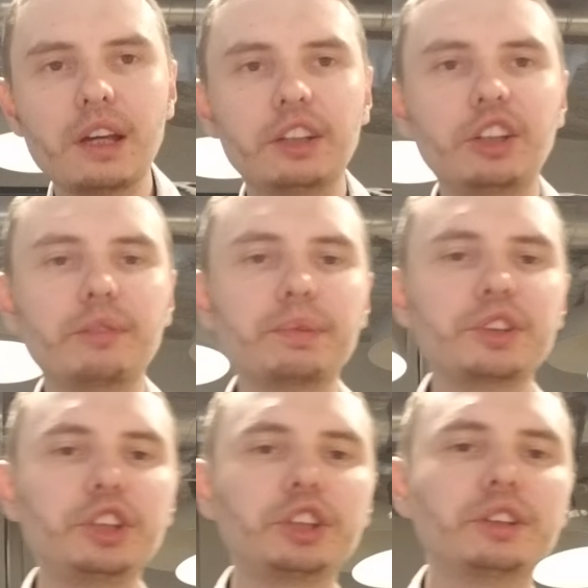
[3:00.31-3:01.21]

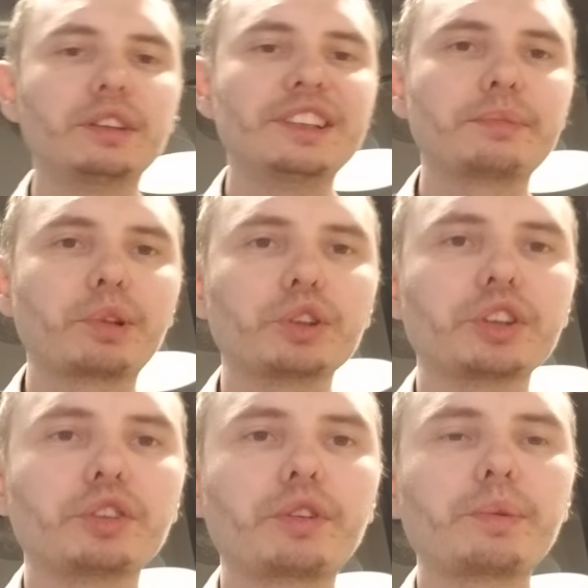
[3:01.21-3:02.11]
Decomposition is a
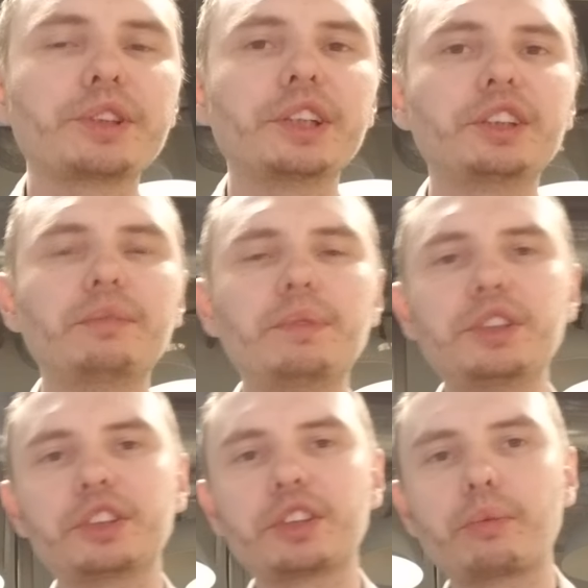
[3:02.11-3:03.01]
process of representing
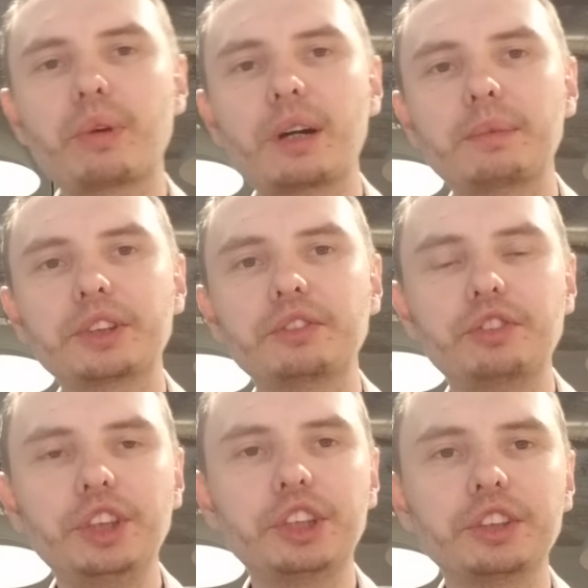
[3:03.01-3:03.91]
business requirements and
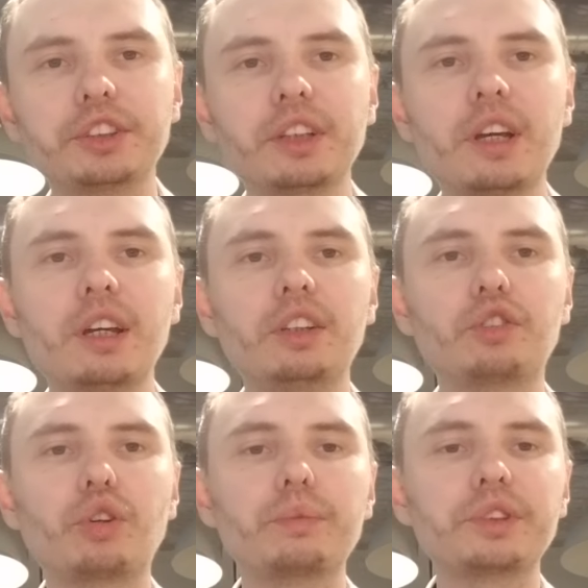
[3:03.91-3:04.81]
features in a
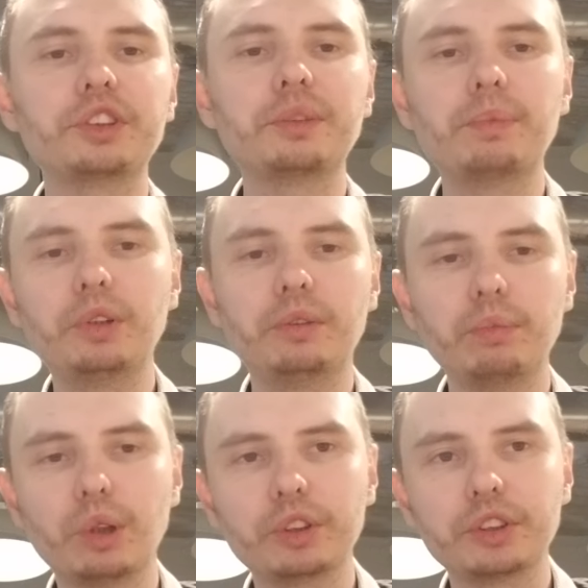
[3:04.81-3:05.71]
form system building
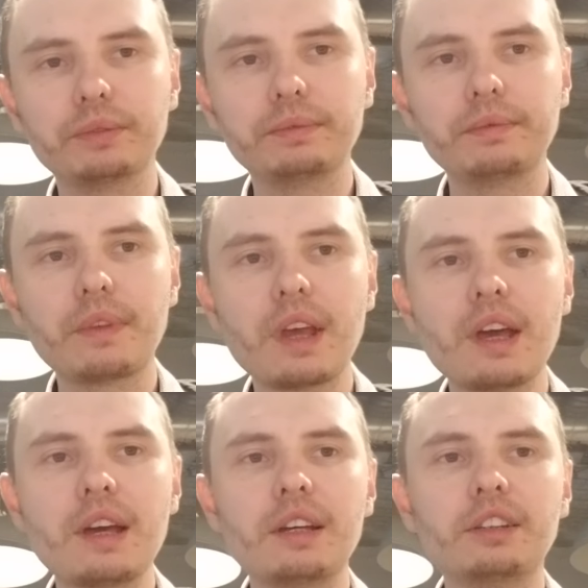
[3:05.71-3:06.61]
blocks.
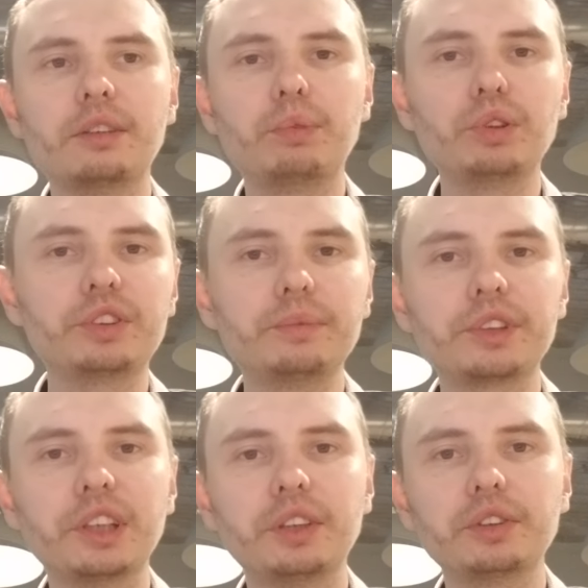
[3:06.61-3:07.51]
The blocks
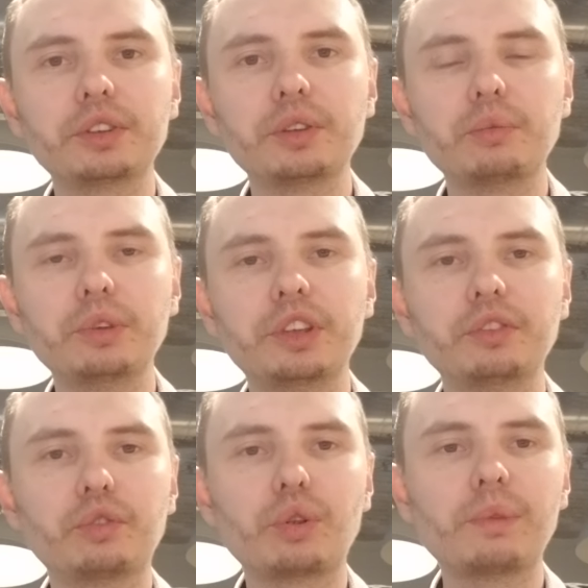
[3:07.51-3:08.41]
themselves will
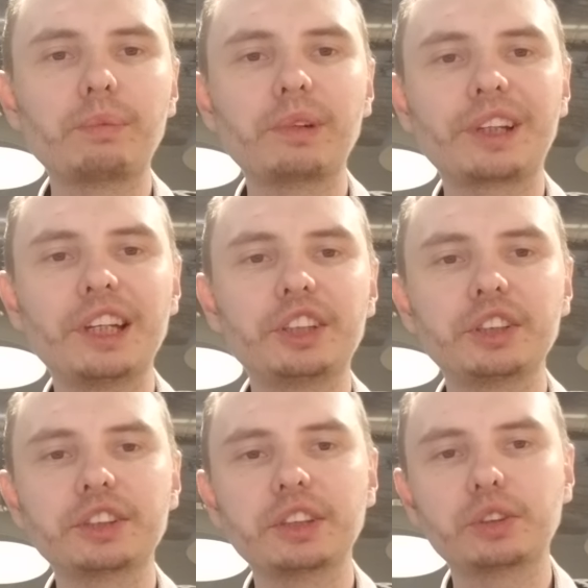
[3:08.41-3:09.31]
then form
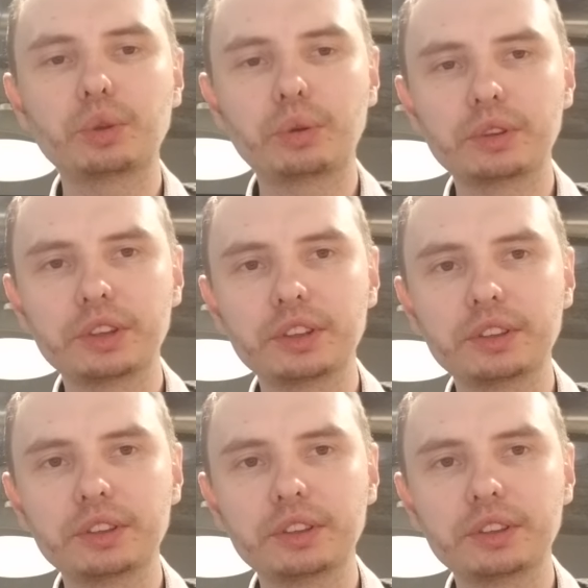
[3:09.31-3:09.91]
applications and services.